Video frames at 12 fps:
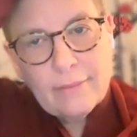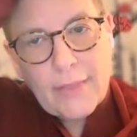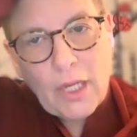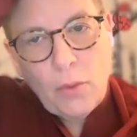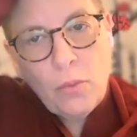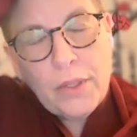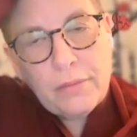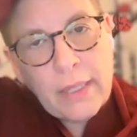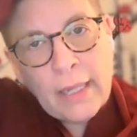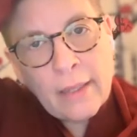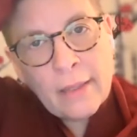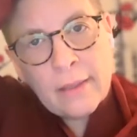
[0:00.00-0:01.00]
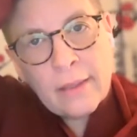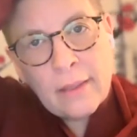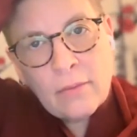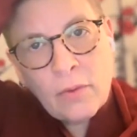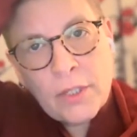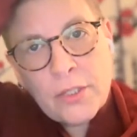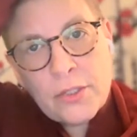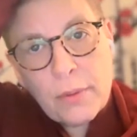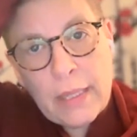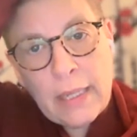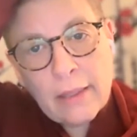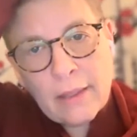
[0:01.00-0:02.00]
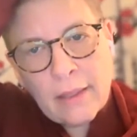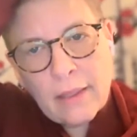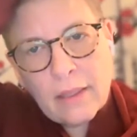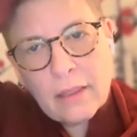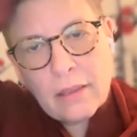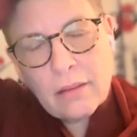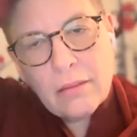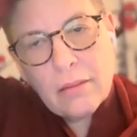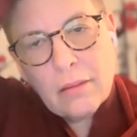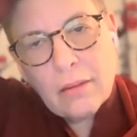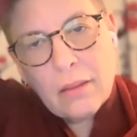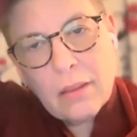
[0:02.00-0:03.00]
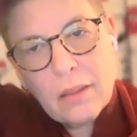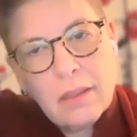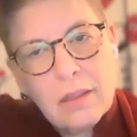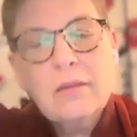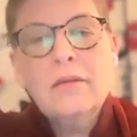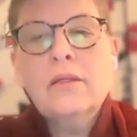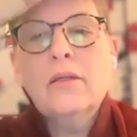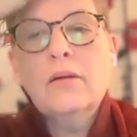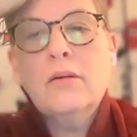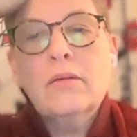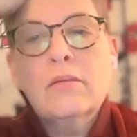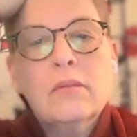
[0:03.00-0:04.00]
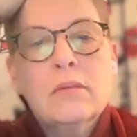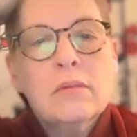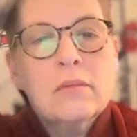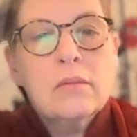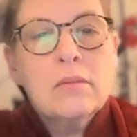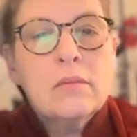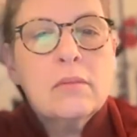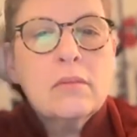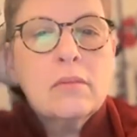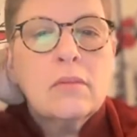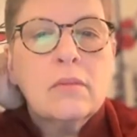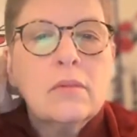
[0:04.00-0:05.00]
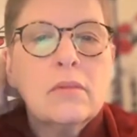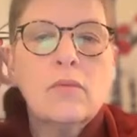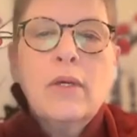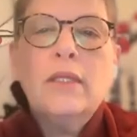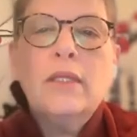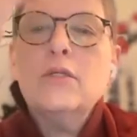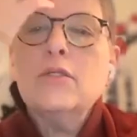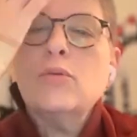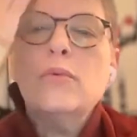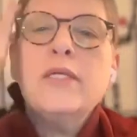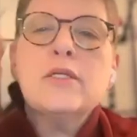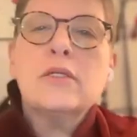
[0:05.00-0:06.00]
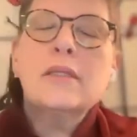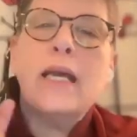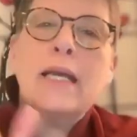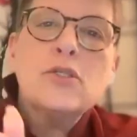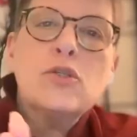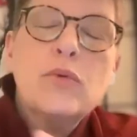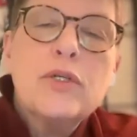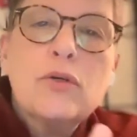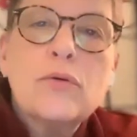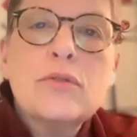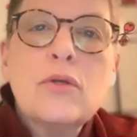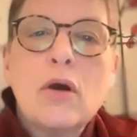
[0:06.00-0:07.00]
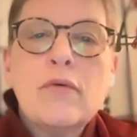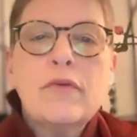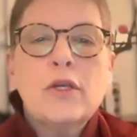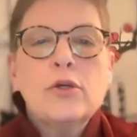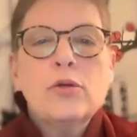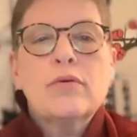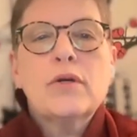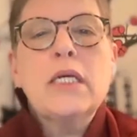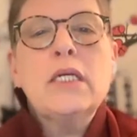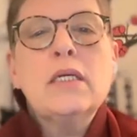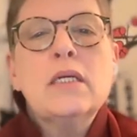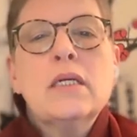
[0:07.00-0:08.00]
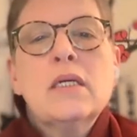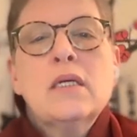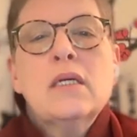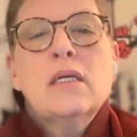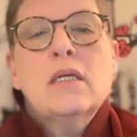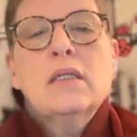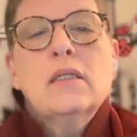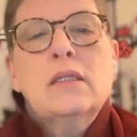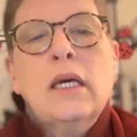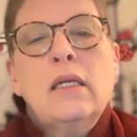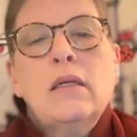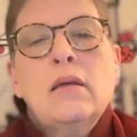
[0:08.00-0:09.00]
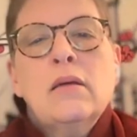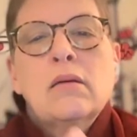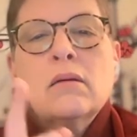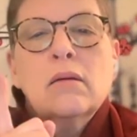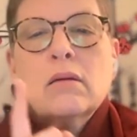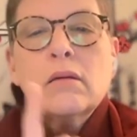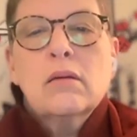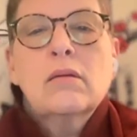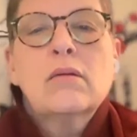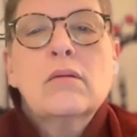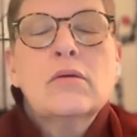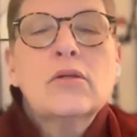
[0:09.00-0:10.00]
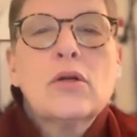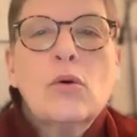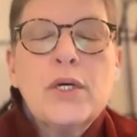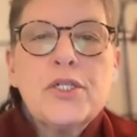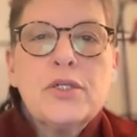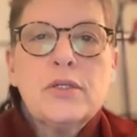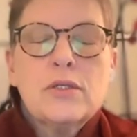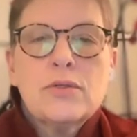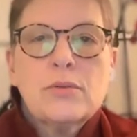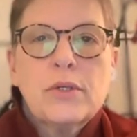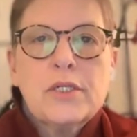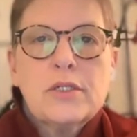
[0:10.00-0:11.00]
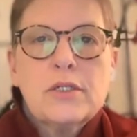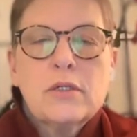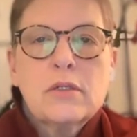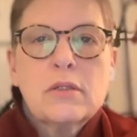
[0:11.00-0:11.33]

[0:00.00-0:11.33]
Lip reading: what reality? What is reality? You know, when that switch goes off in your brain, then question the switch.